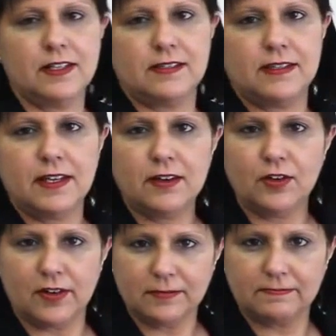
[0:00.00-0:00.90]
is the
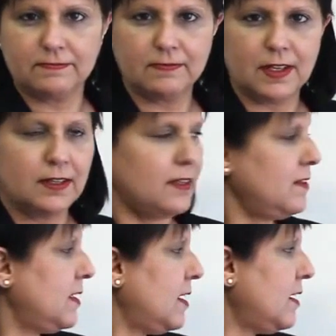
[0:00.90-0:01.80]
error.
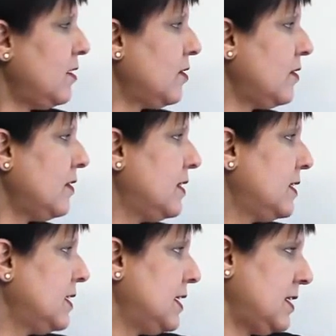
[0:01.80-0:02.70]
The error
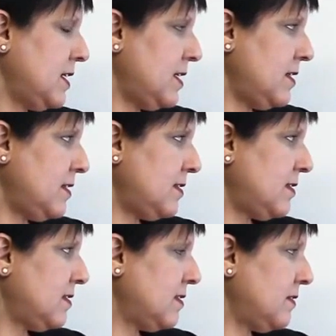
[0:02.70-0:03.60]
is
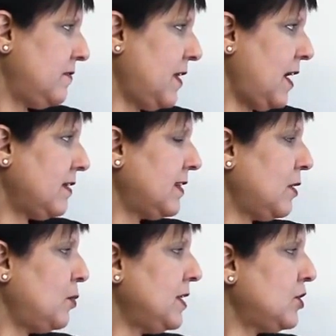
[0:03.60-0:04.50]
the fact
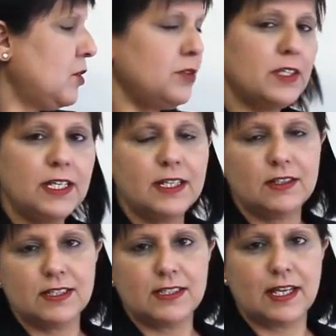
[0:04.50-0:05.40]
that we don't
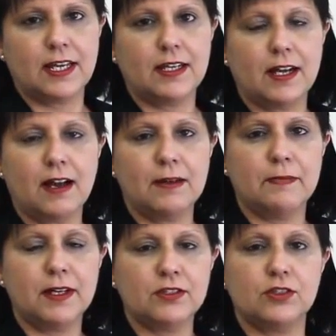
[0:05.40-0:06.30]
need to say I
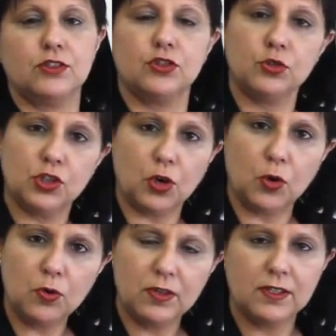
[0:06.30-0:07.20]
must to
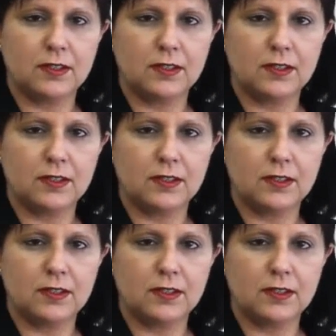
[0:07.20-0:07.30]
go,